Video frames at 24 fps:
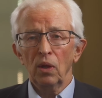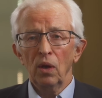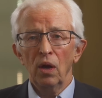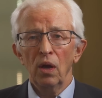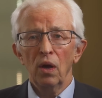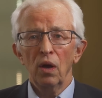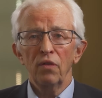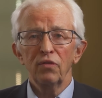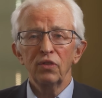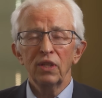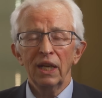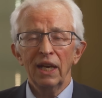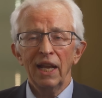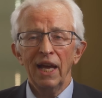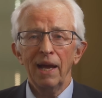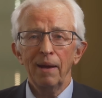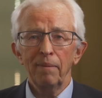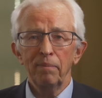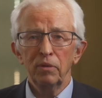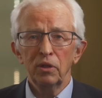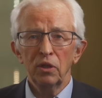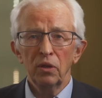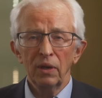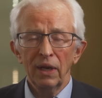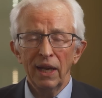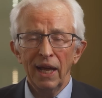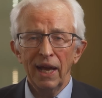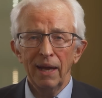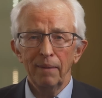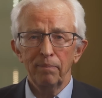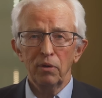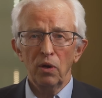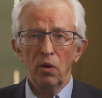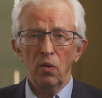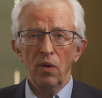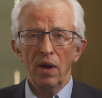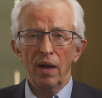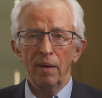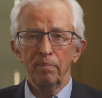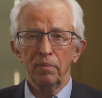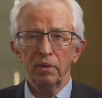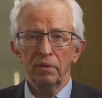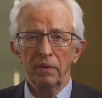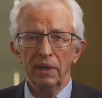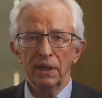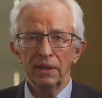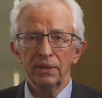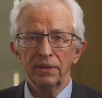uh, of the lab-to-lab
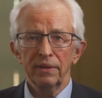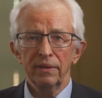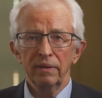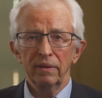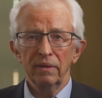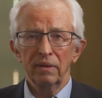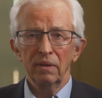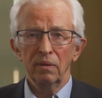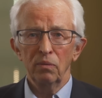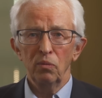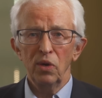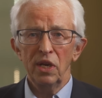cooperation.